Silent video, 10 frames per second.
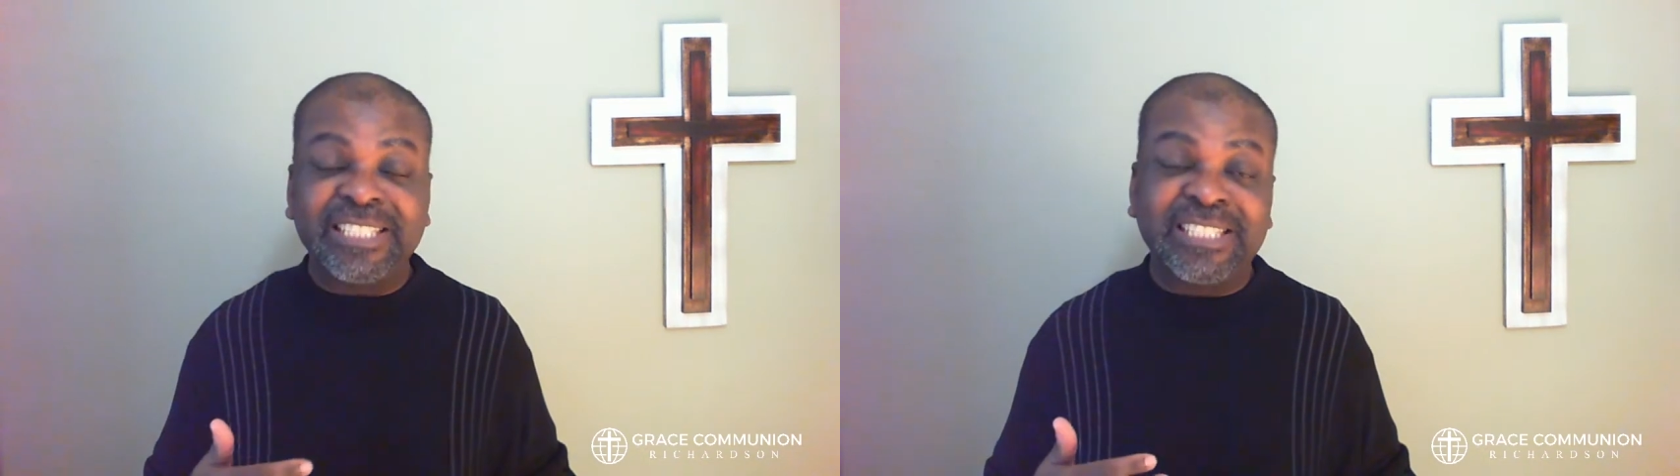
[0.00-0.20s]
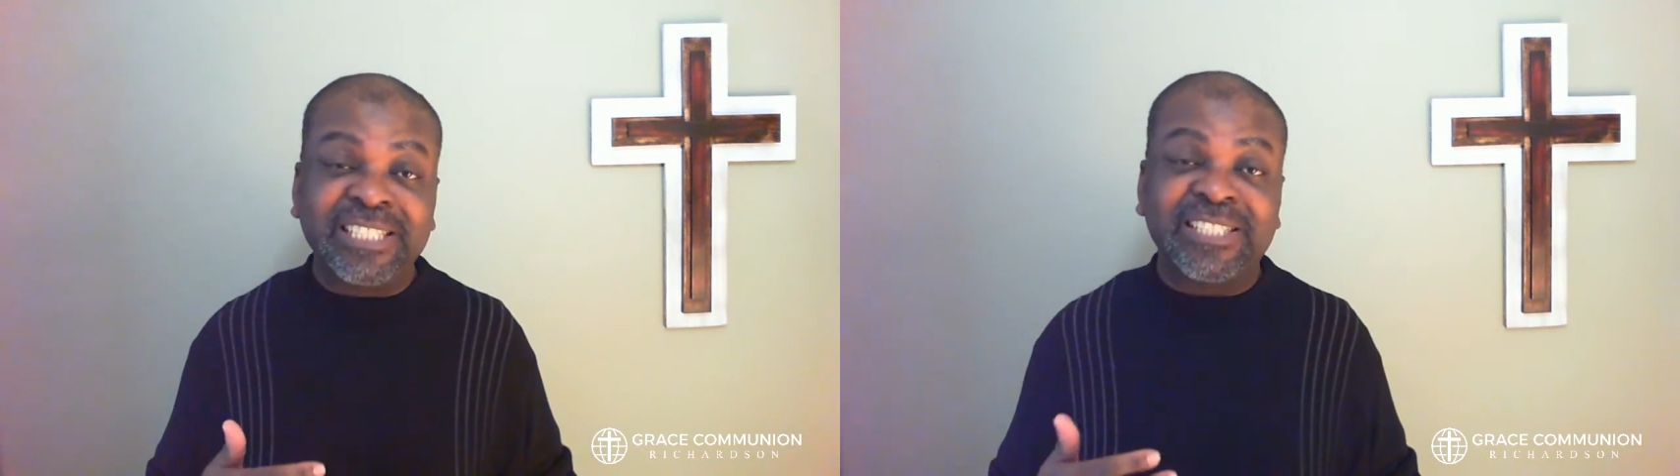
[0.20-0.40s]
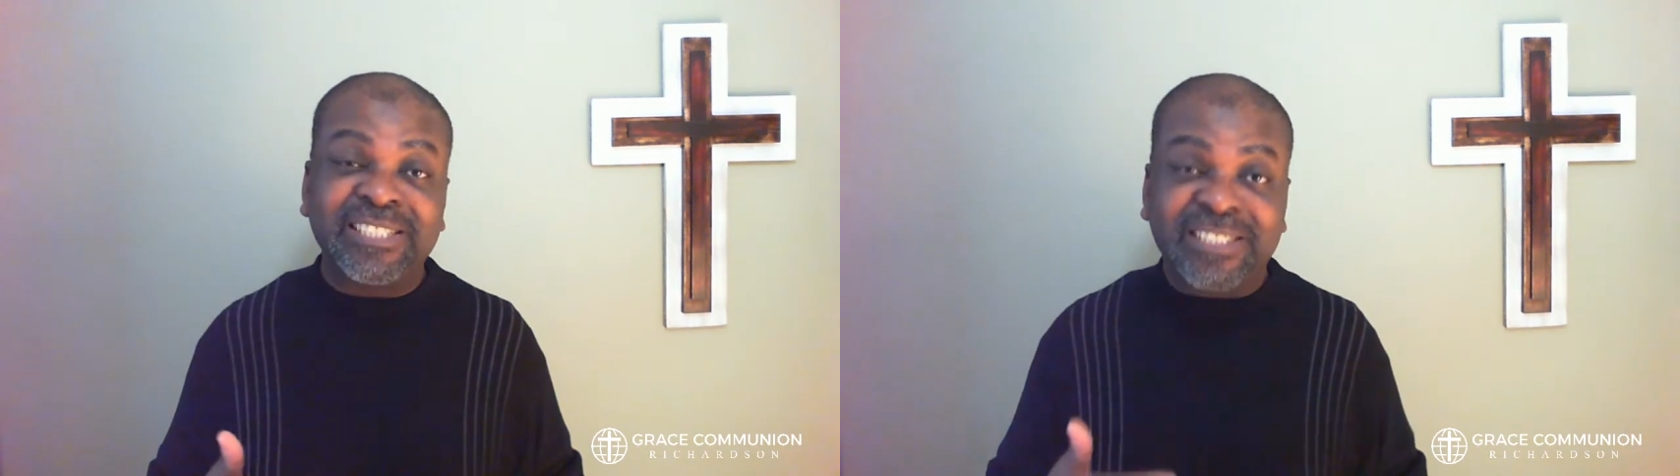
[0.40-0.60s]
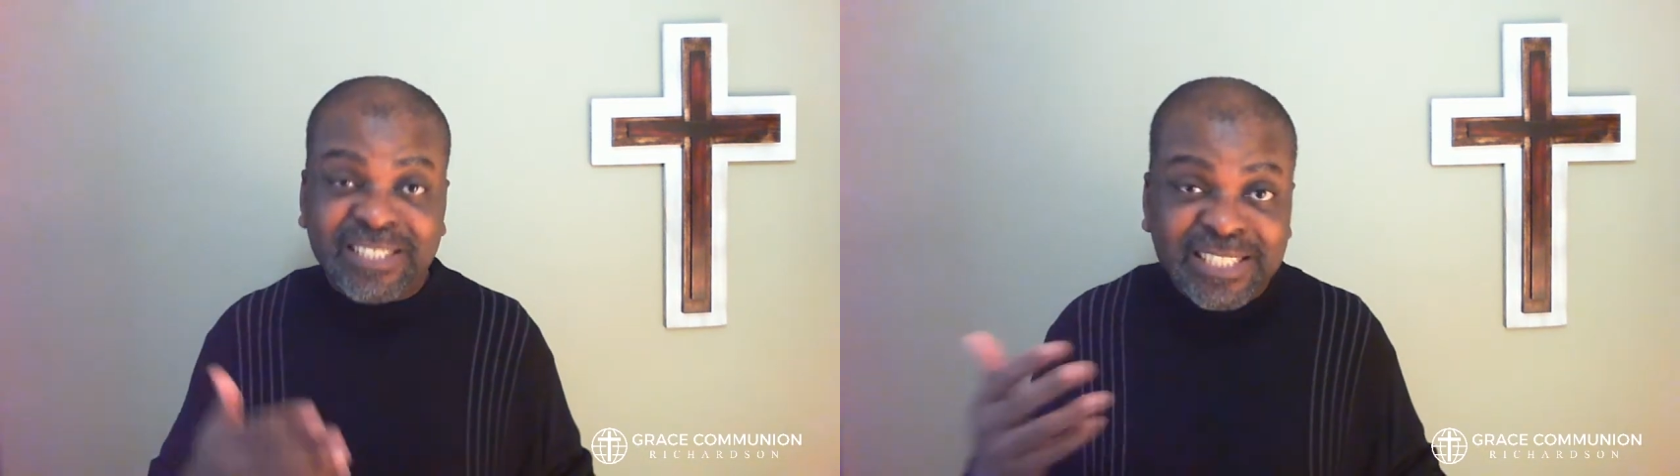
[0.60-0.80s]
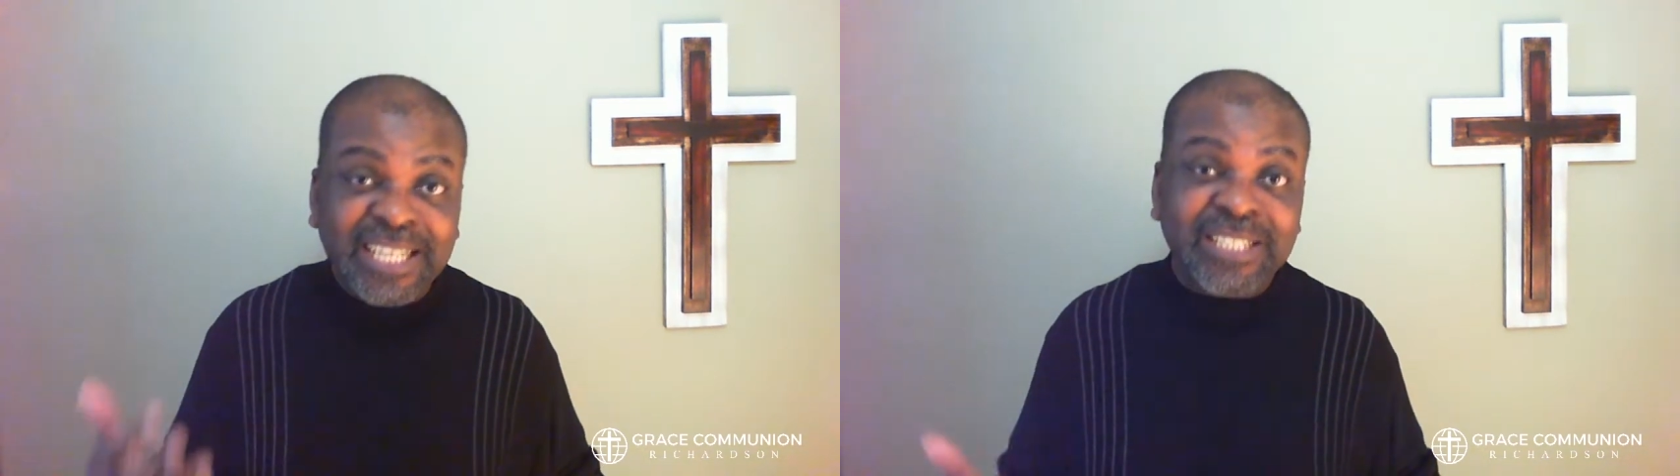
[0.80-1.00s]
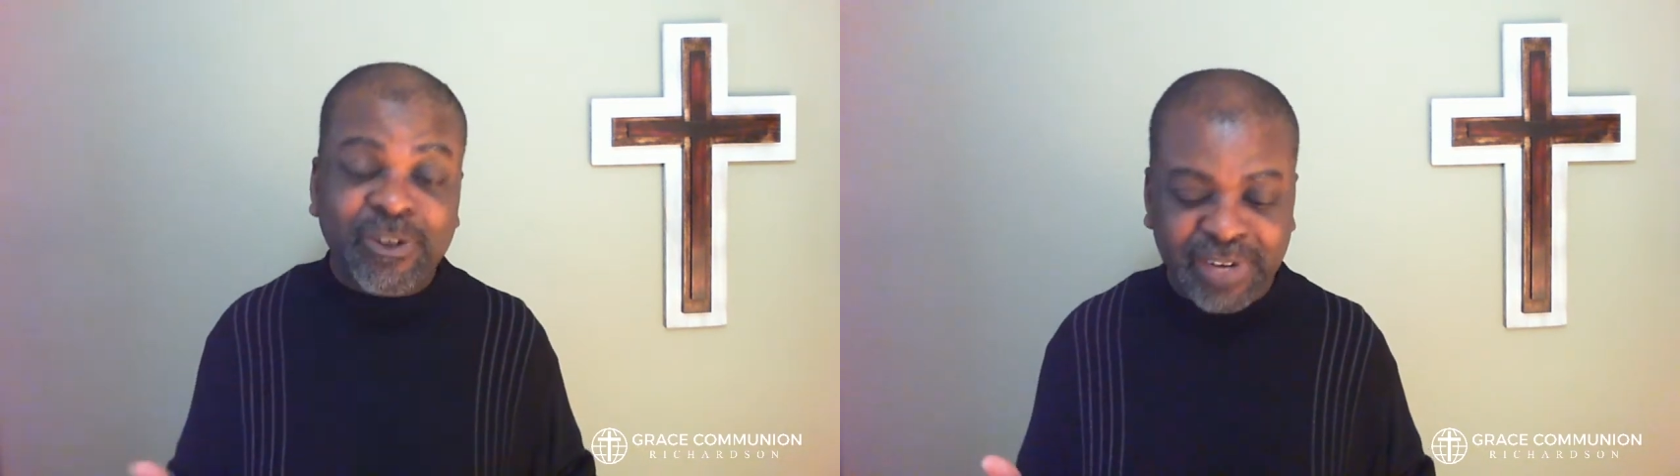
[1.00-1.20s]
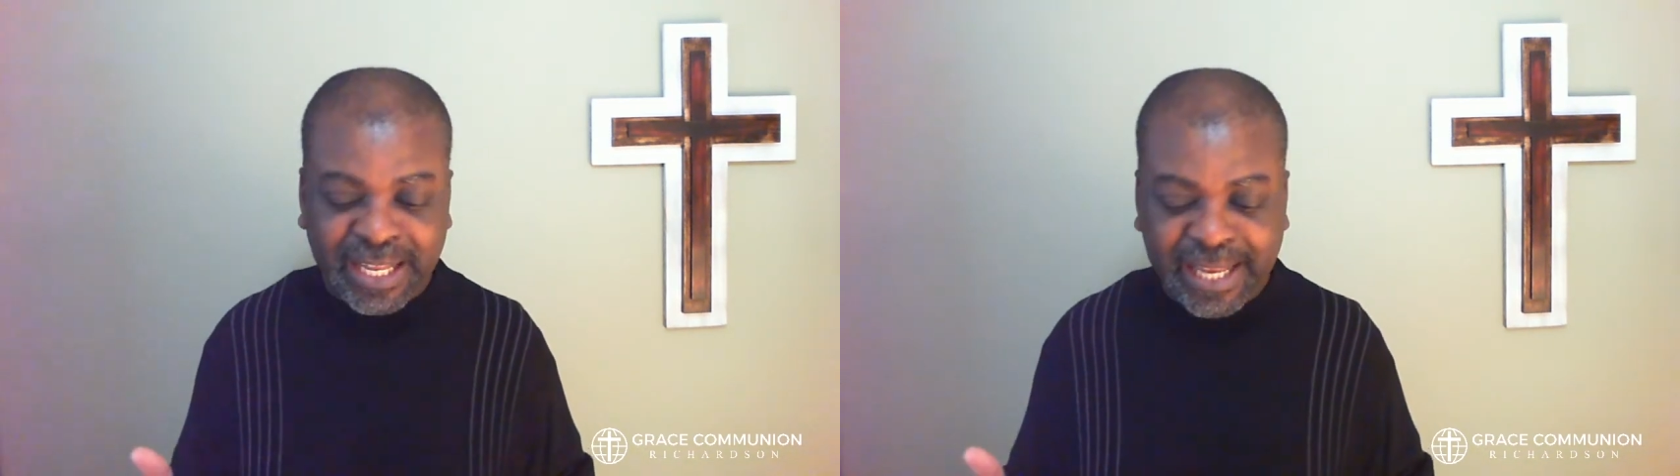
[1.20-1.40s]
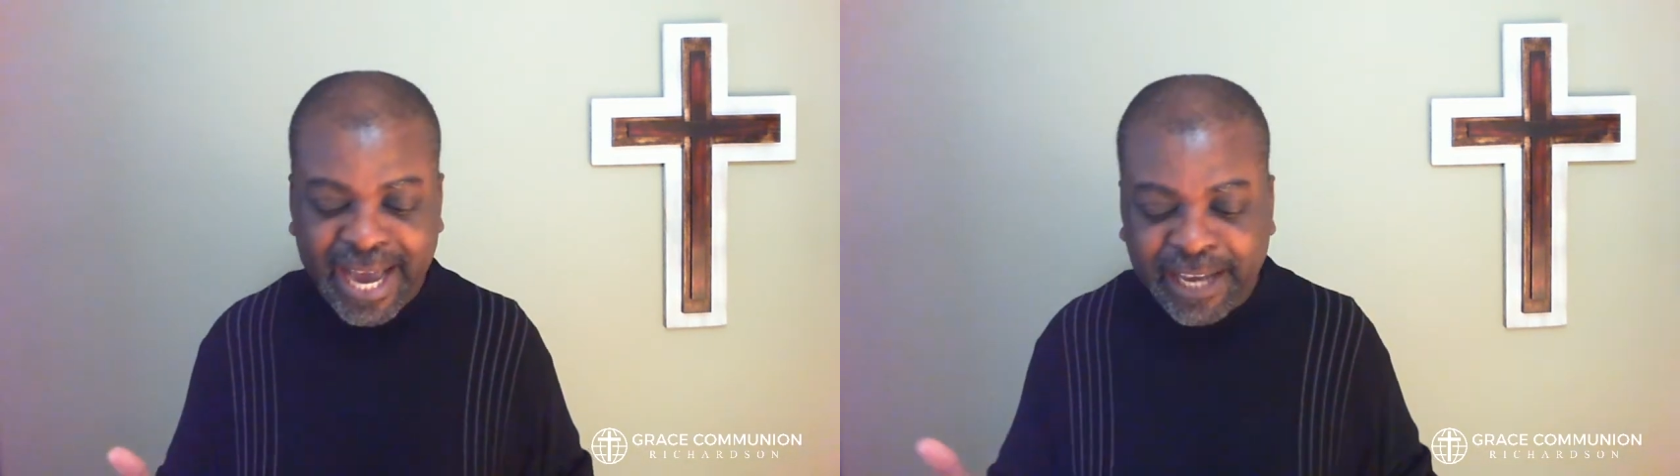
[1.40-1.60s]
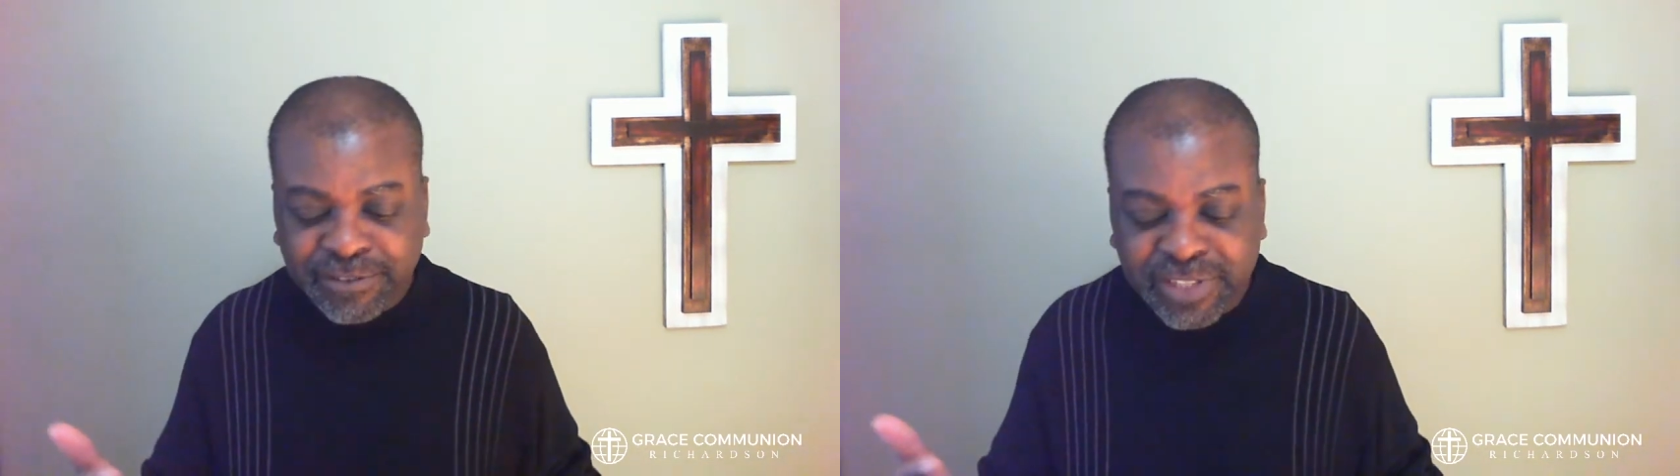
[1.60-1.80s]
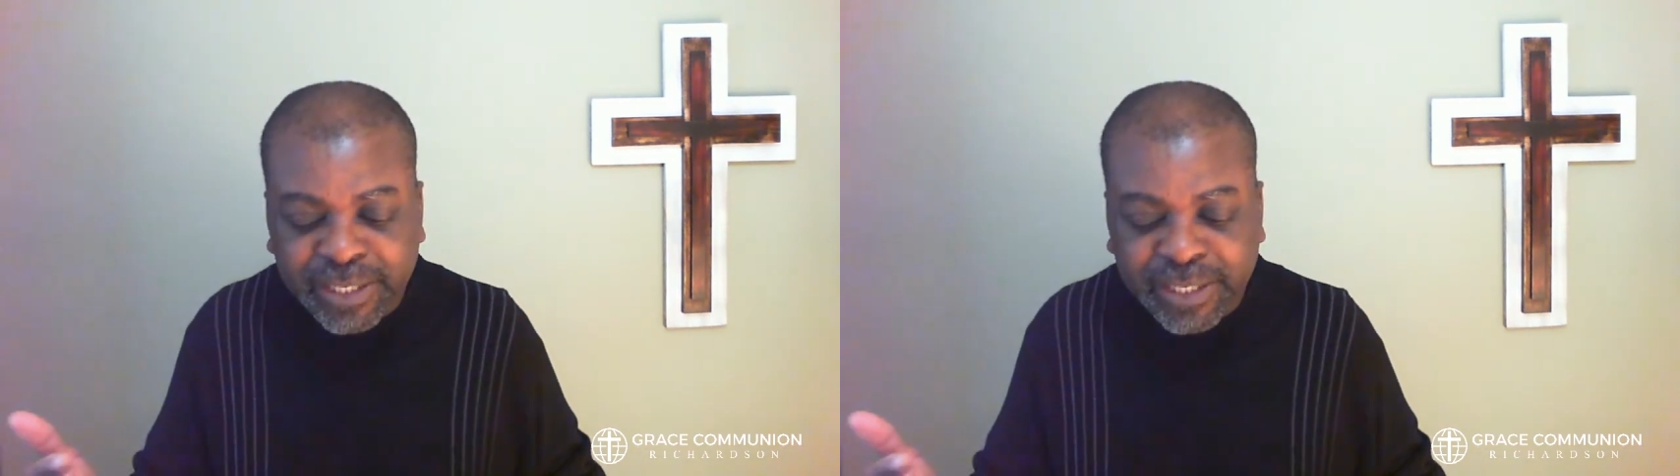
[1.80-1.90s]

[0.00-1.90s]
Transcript: that Jesus is the center of our lives,